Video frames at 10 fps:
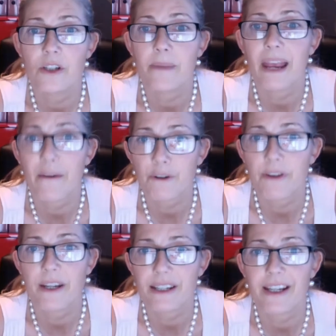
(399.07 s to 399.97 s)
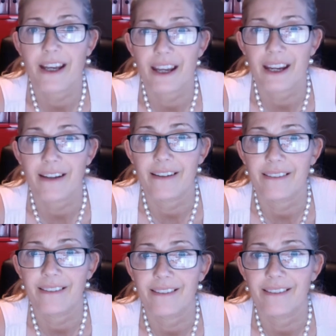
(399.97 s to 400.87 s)
but everything to gain.
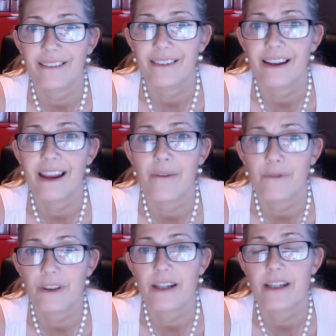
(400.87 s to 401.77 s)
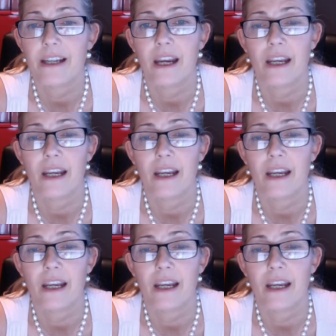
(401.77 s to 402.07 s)
Everything to gain,